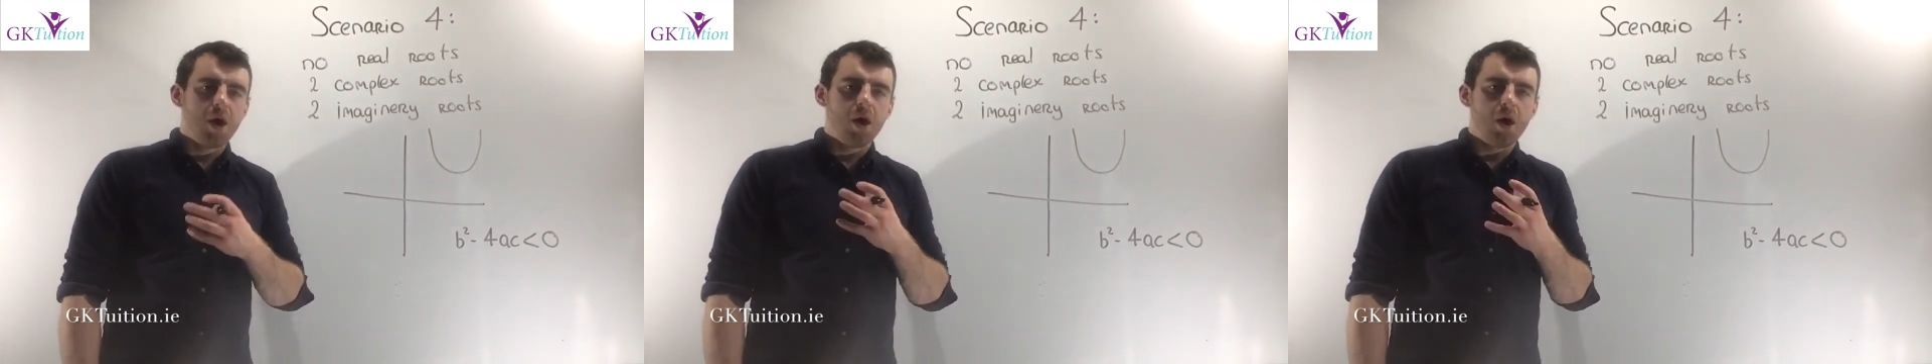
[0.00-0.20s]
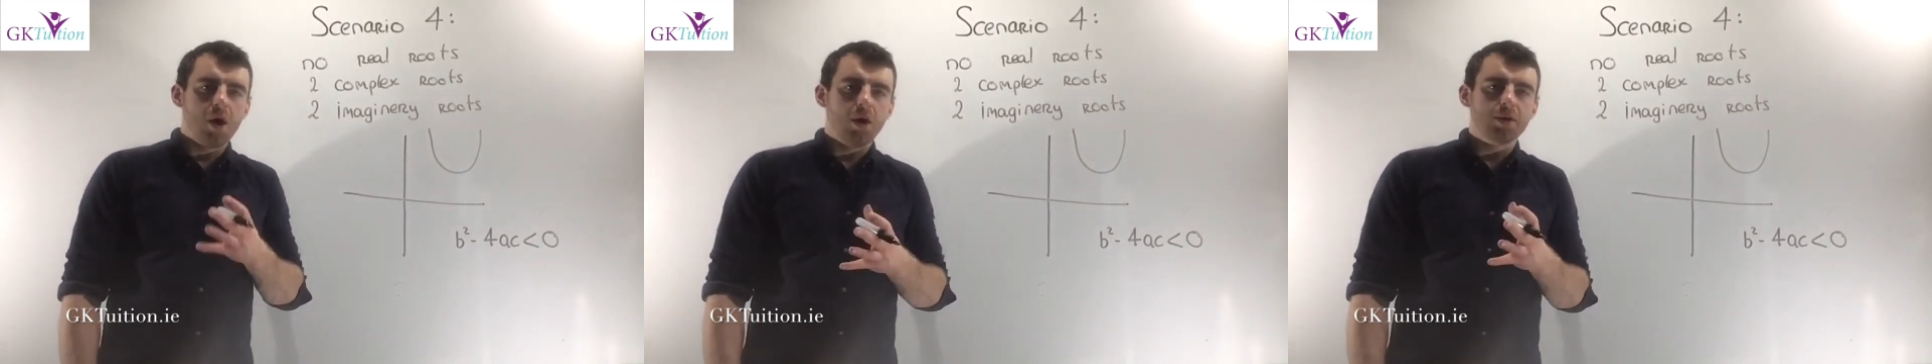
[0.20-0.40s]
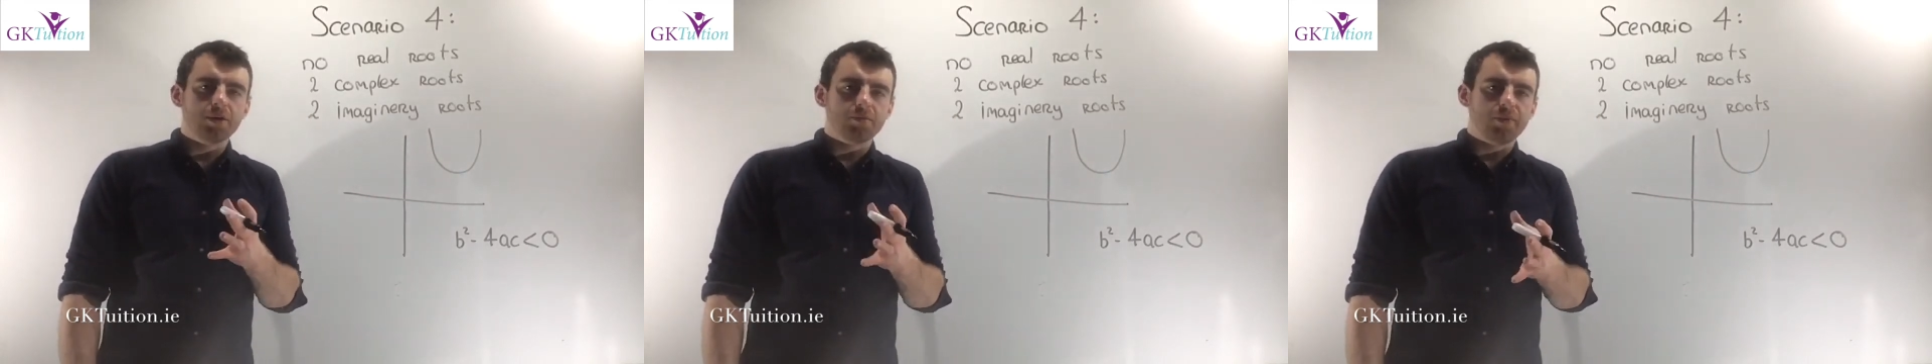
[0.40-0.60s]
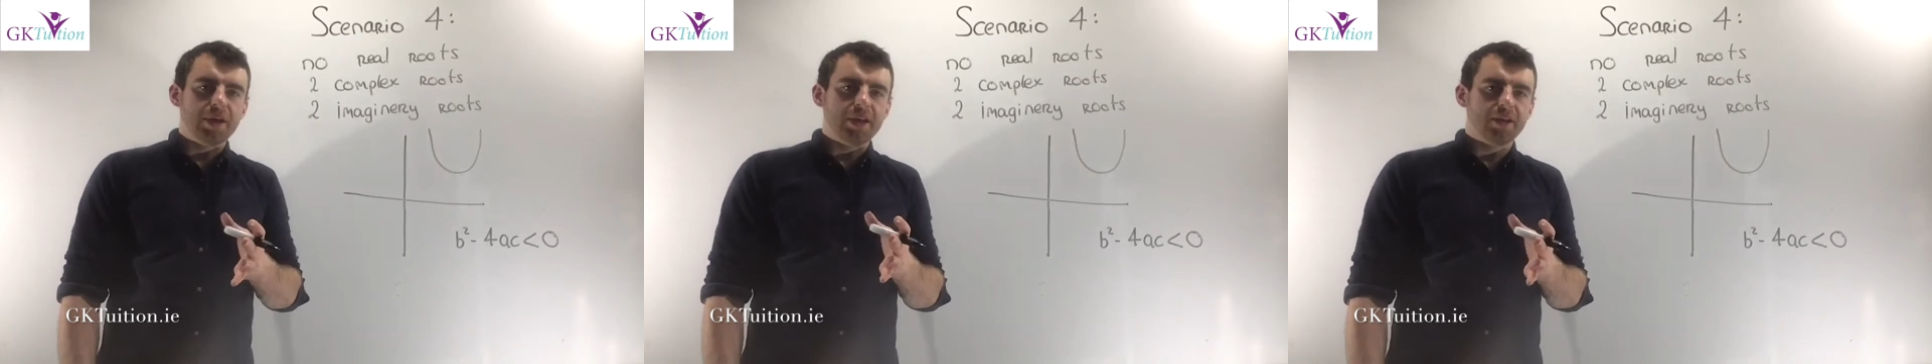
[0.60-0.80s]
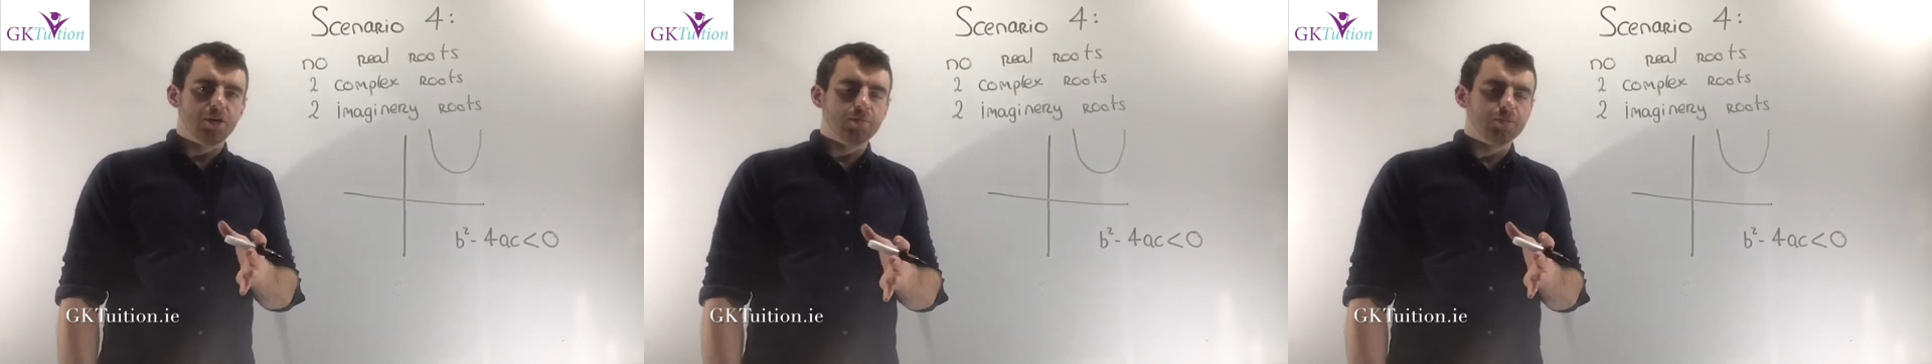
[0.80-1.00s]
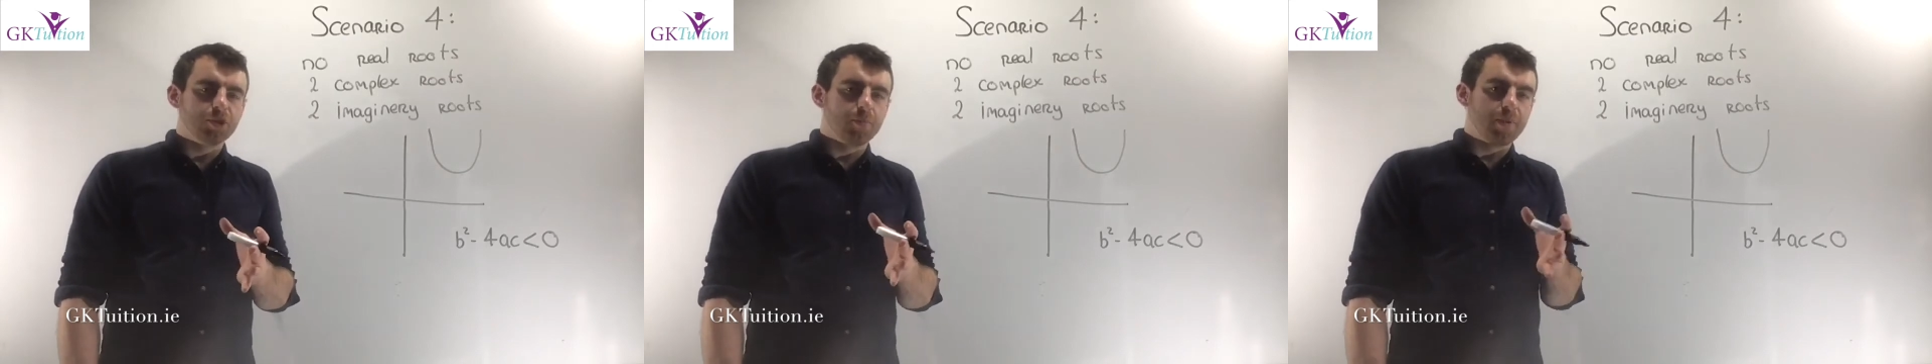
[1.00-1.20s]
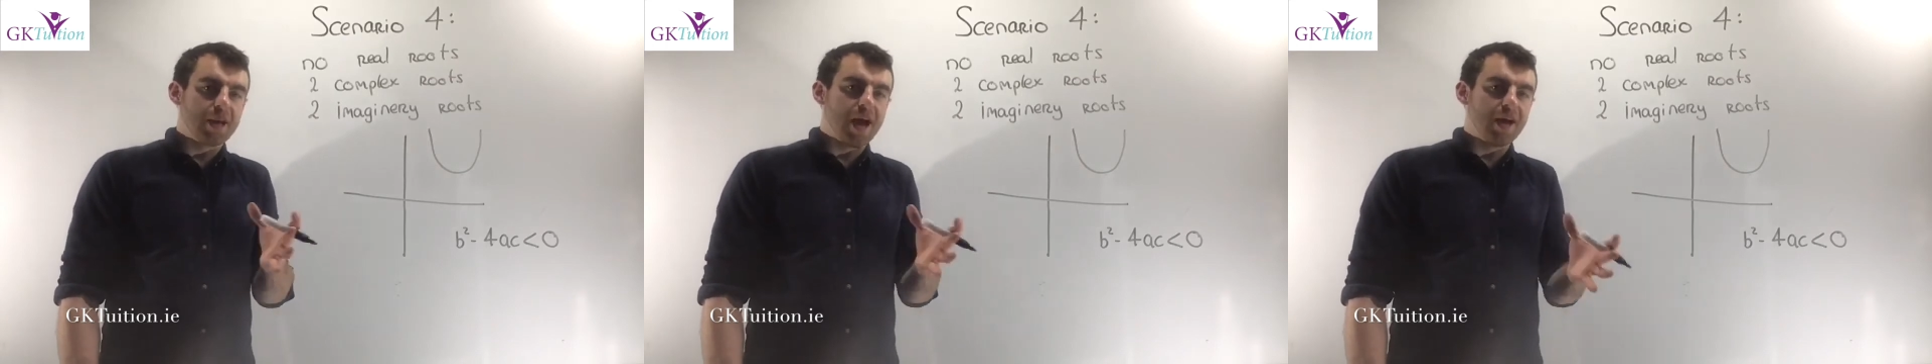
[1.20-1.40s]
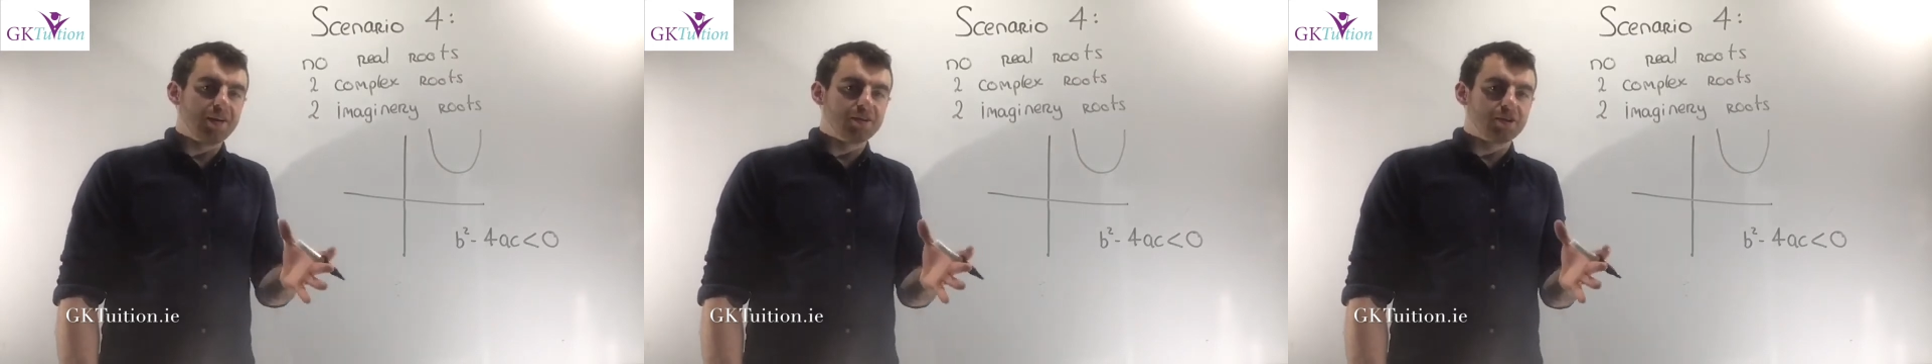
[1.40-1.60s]
All that really comes up in
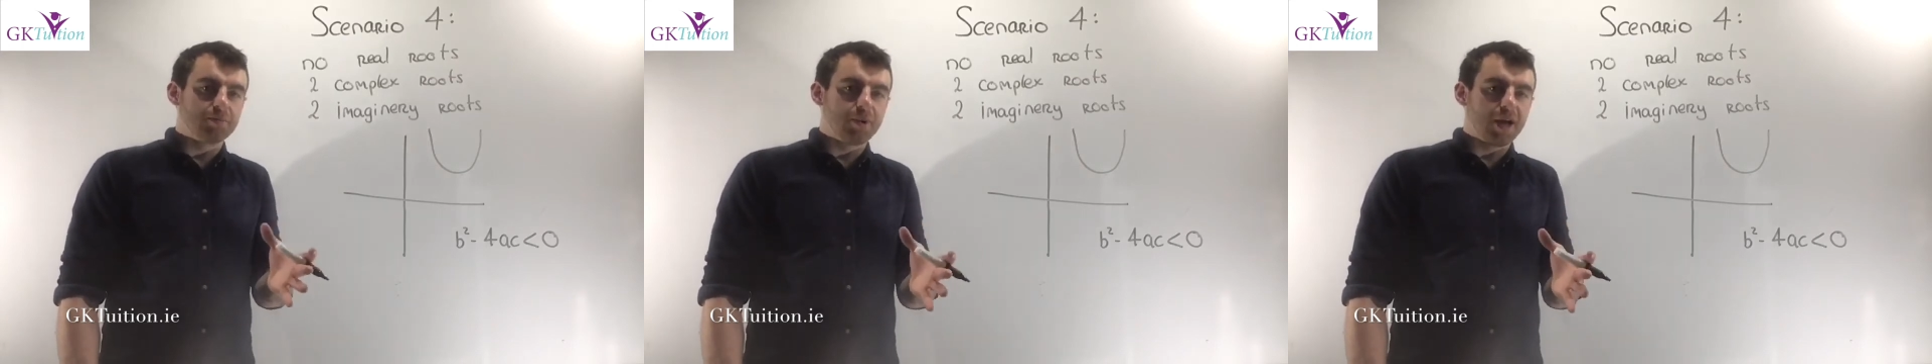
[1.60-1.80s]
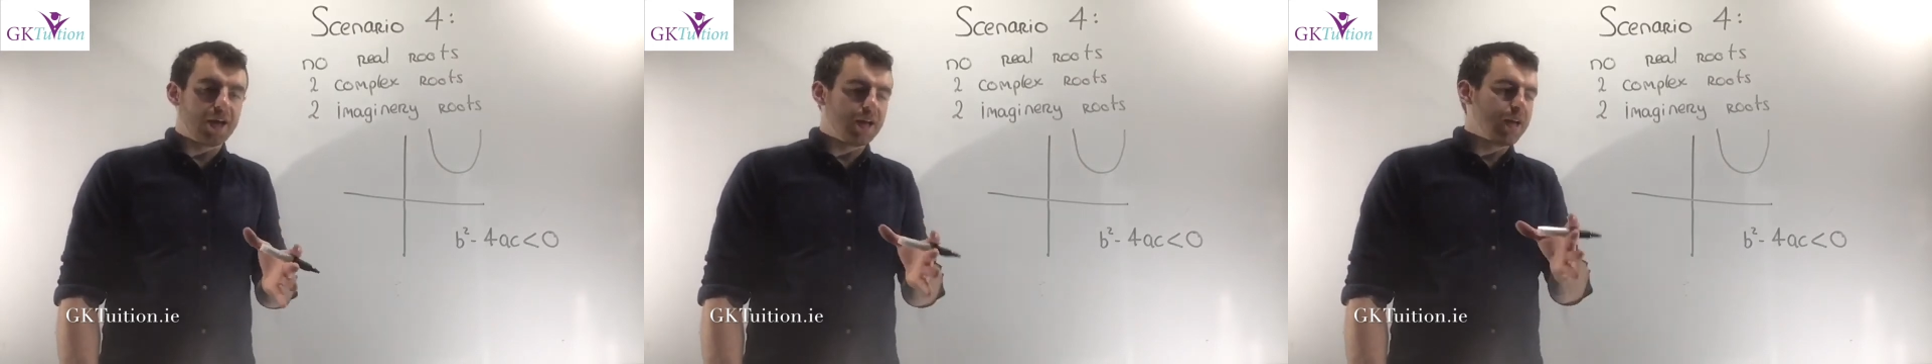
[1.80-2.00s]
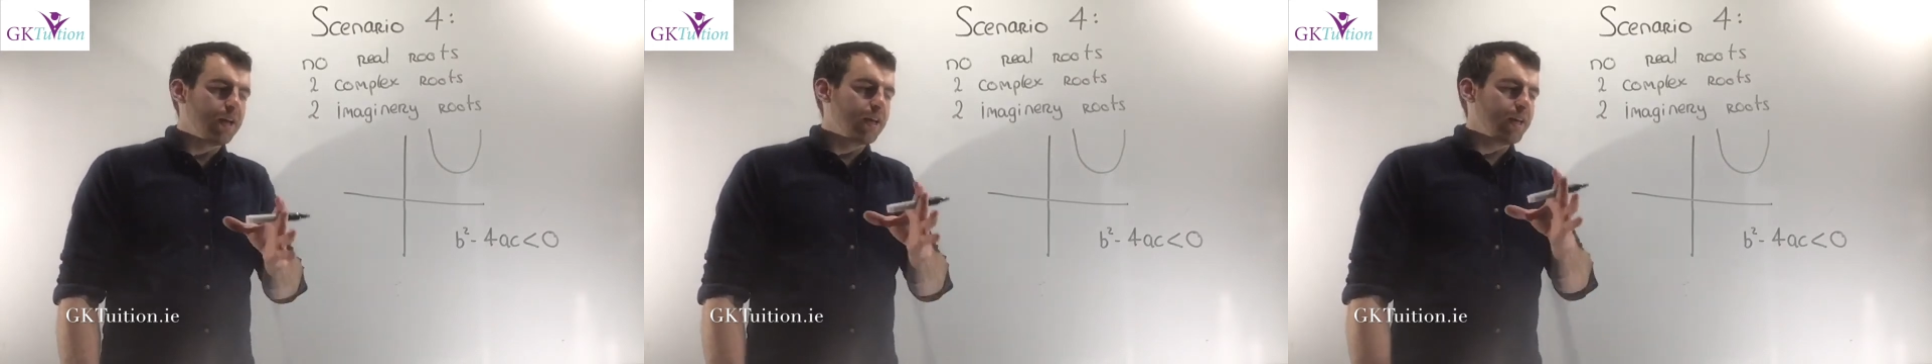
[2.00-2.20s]
algebra